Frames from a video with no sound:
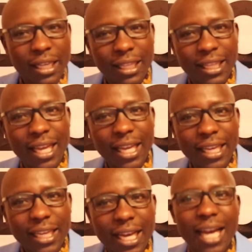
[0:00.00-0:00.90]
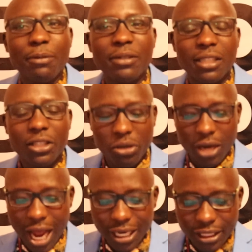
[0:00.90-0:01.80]
The administration
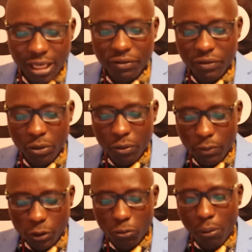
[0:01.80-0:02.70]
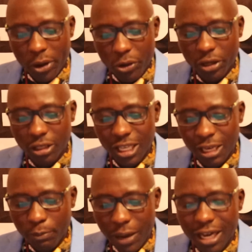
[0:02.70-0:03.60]
hunting for supermajority
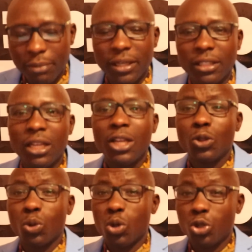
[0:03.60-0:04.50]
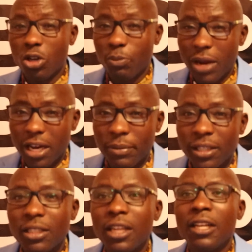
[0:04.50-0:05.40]
in parliament to control
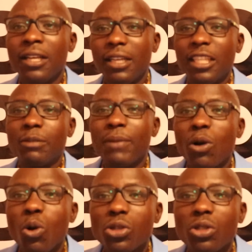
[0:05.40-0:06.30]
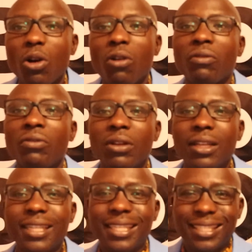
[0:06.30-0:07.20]
parliament is because of
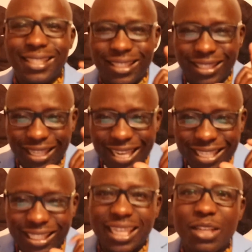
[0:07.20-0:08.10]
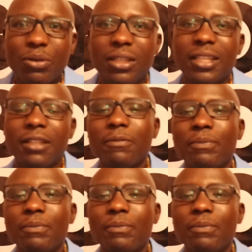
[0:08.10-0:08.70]
insecurity.